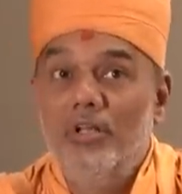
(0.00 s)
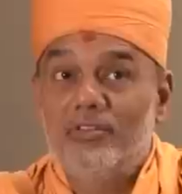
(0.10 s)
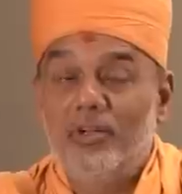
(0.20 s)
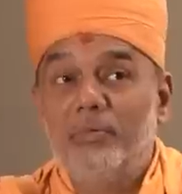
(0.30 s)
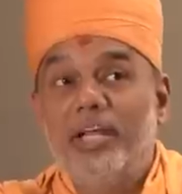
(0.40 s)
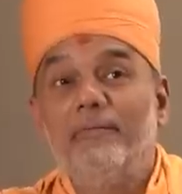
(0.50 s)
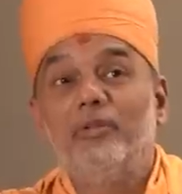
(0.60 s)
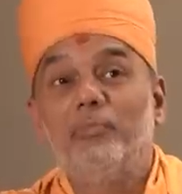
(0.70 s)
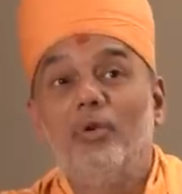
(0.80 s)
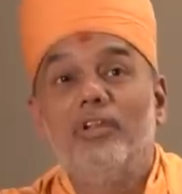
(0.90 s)
sometimes
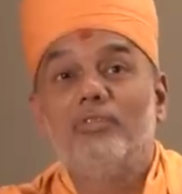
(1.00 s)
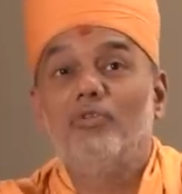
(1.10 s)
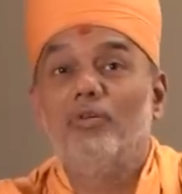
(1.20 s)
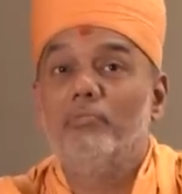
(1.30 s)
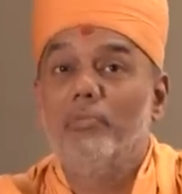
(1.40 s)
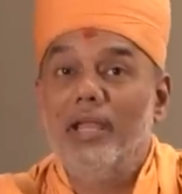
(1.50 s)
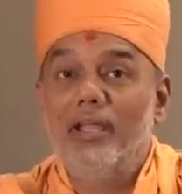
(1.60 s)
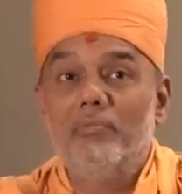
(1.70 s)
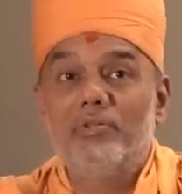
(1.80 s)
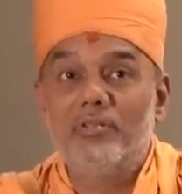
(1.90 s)
police would make
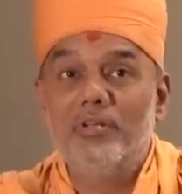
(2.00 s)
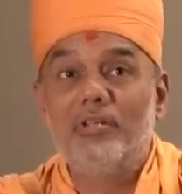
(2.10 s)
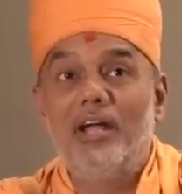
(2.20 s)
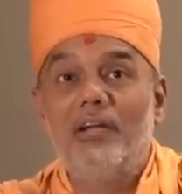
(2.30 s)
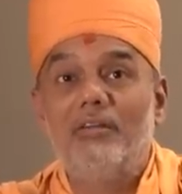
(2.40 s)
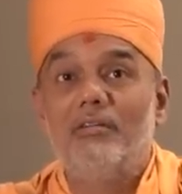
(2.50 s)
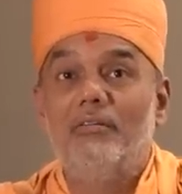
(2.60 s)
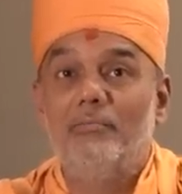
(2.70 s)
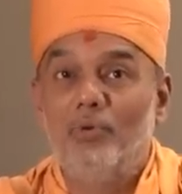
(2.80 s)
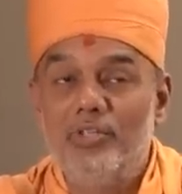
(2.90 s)
him sit
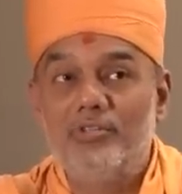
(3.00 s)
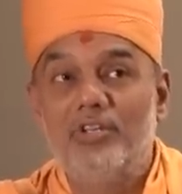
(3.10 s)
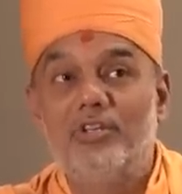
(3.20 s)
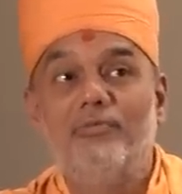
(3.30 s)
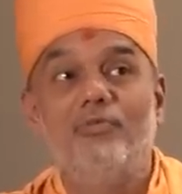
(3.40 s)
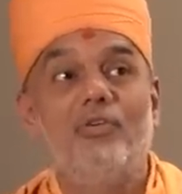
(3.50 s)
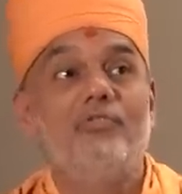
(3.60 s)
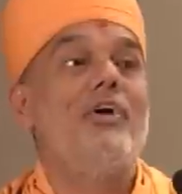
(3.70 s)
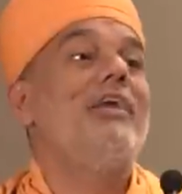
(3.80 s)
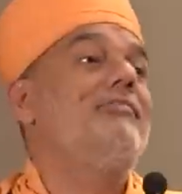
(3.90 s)
at police station for
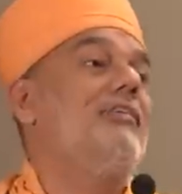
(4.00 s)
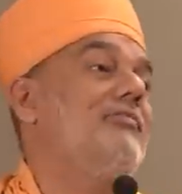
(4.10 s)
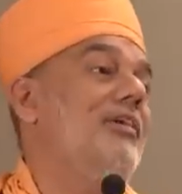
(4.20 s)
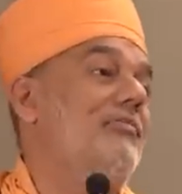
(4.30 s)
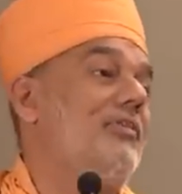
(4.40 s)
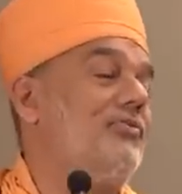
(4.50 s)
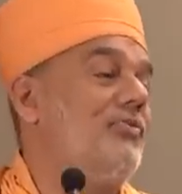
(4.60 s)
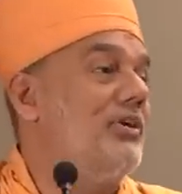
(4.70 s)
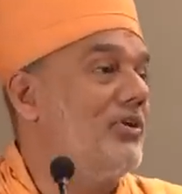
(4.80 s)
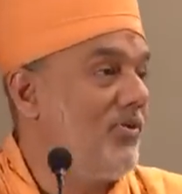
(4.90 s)
5-6 hours
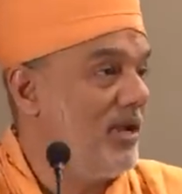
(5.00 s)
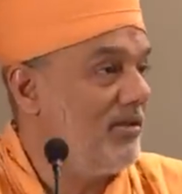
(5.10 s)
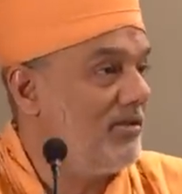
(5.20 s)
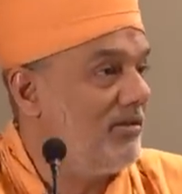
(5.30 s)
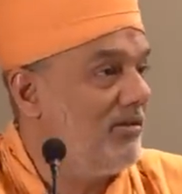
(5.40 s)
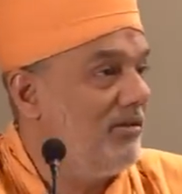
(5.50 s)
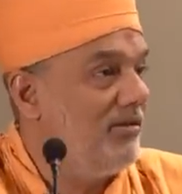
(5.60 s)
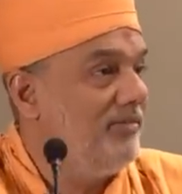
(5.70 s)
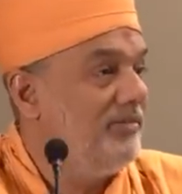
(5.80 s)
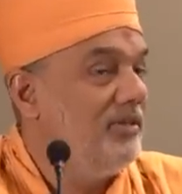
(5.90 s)
for interrogation
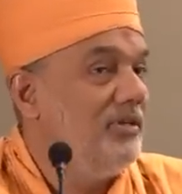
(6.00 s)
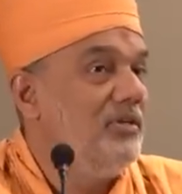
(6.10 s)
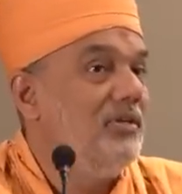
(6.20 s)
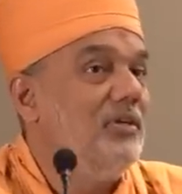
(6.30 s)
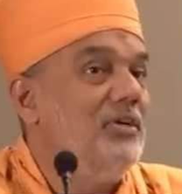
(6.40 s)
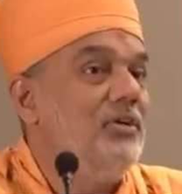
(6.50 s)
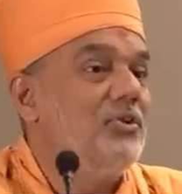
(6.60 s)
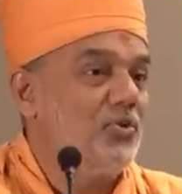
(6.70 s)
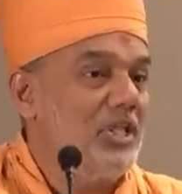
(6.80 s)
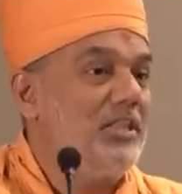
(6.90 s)

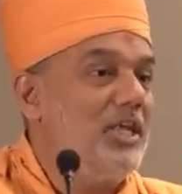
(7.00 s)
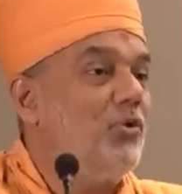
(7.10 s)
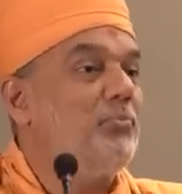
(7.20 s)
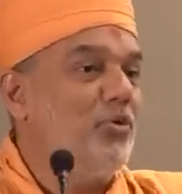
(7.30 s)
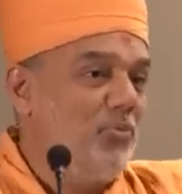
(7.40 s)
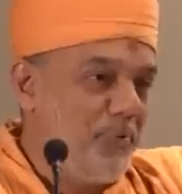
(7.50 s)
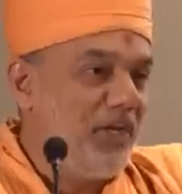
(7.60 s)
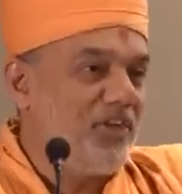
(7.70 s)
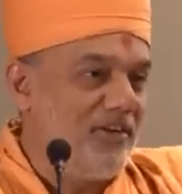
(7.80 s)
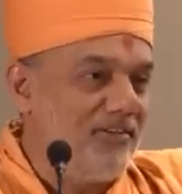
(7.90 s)
so that they could put
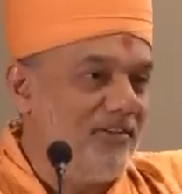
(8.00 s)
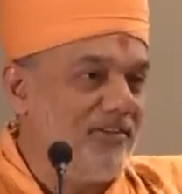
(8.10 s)
pressure